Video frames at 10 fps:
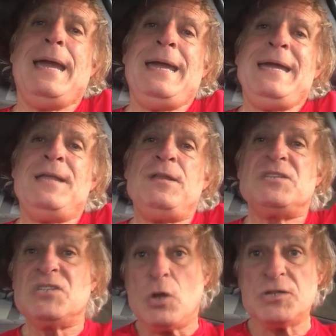And
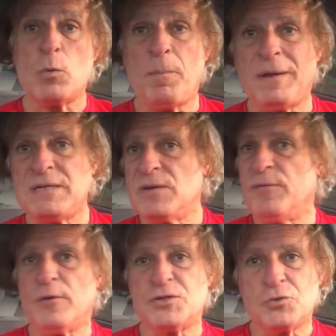this is also a place
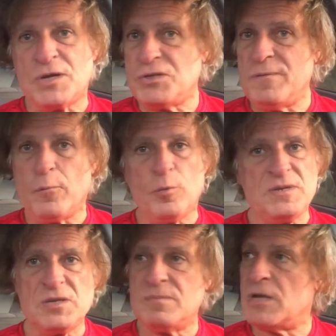of frustration for
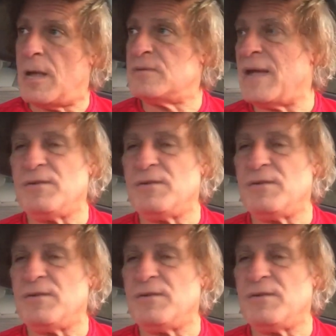me sometimes,